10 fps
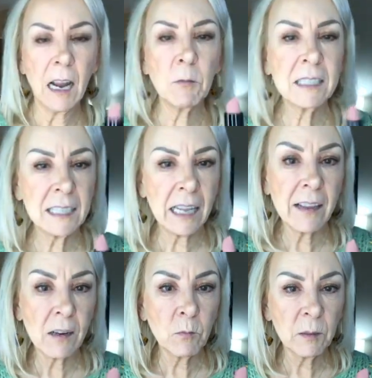I would say
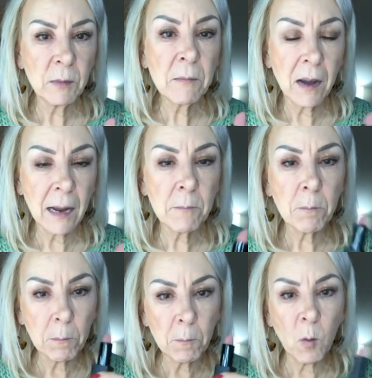they would be my
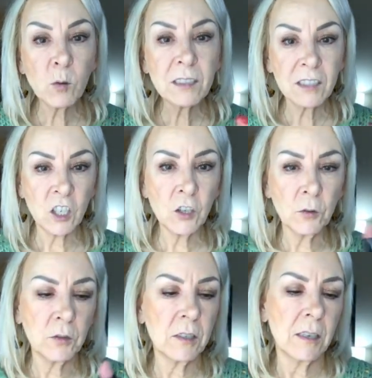most
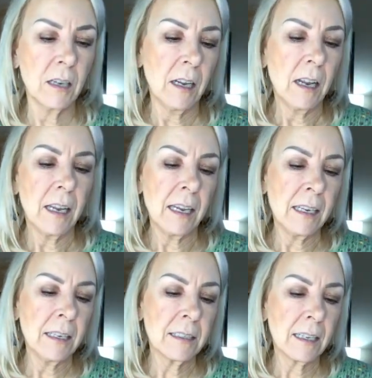used
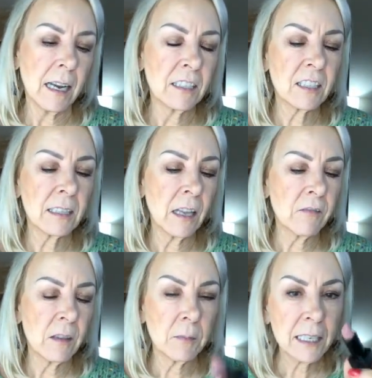is, I just
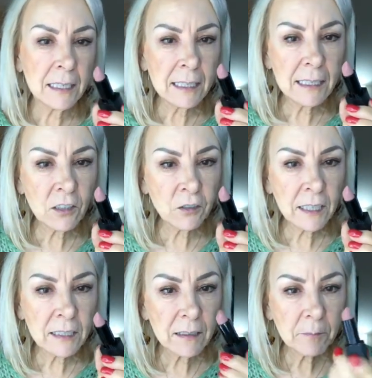love them, Easy
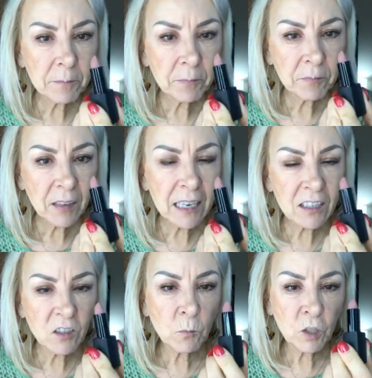Street,
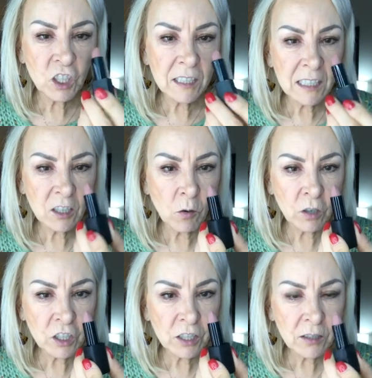it's, which is this
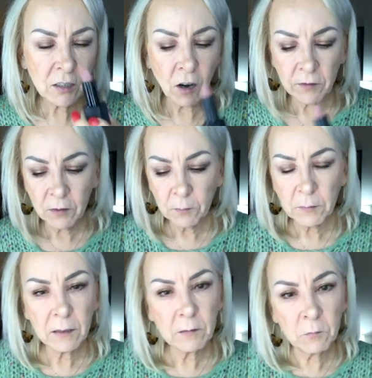gorgeous soft
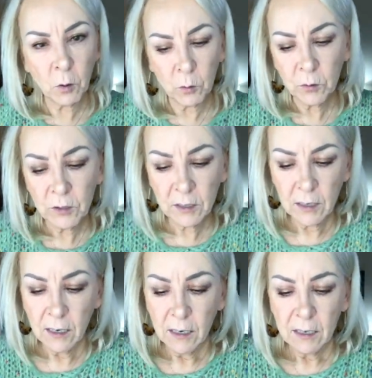rose.